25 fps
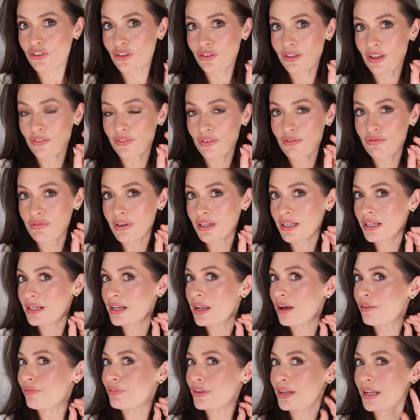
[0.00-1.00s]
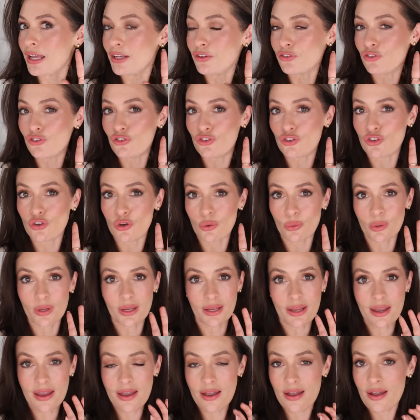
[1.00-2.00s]
just gives a really lovely, like
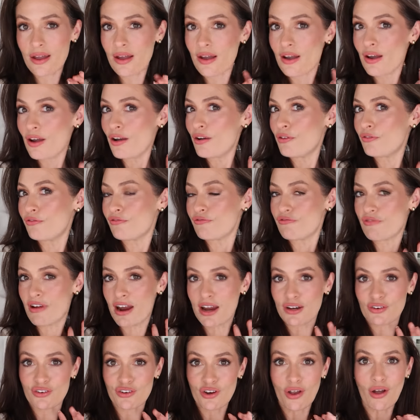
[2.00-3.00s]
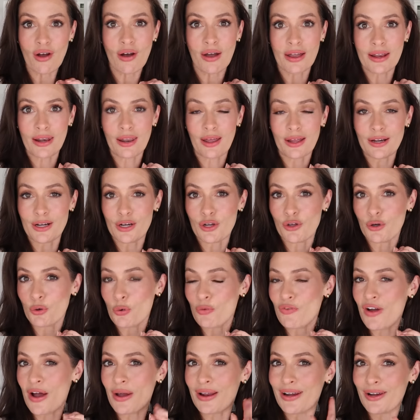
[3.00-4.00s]
dewy, fresh highlight look
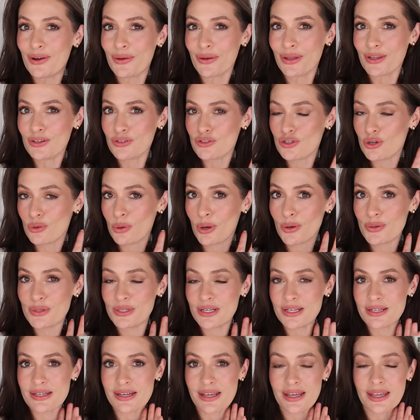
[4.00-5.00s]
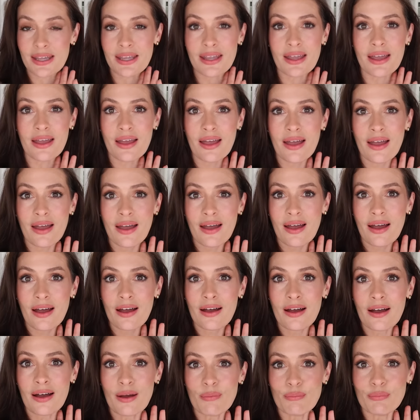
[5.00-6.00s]
without it looking too OTT.
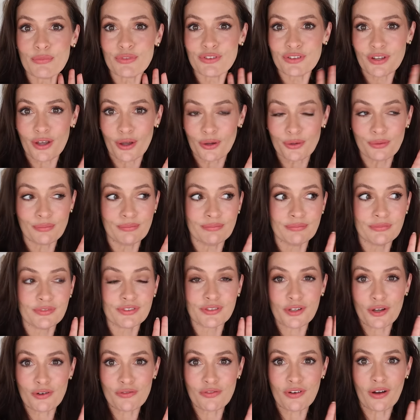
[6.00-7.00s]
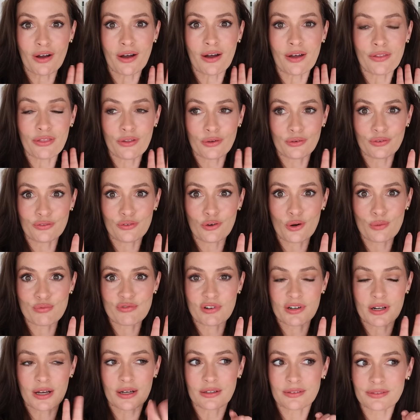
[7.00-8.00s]
So far, those four
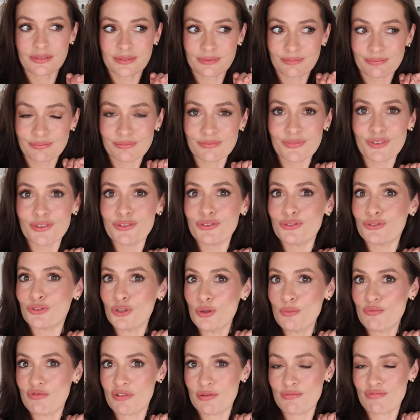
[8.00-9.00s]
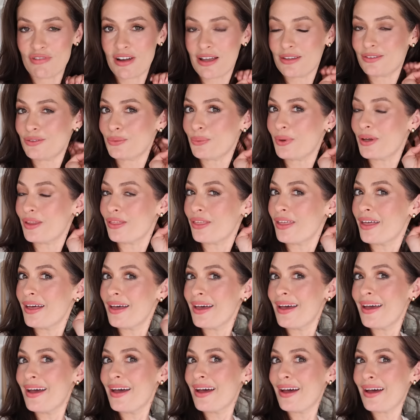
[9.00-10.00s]
products, super impressed with.
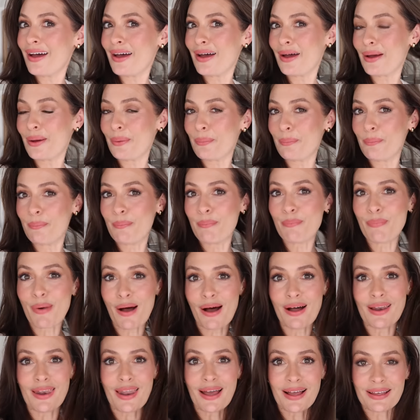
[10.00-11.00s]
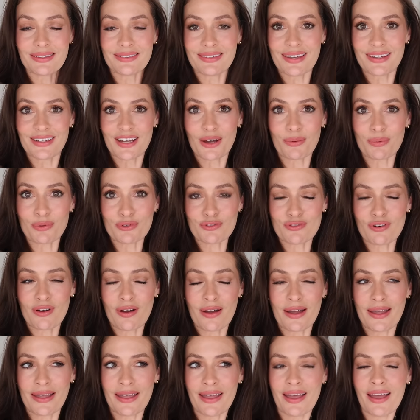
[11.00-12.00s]
But like I said, I'll
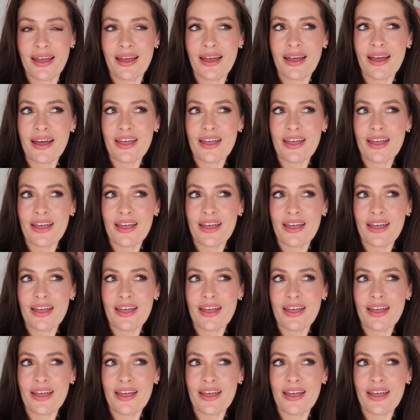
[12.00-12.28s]
try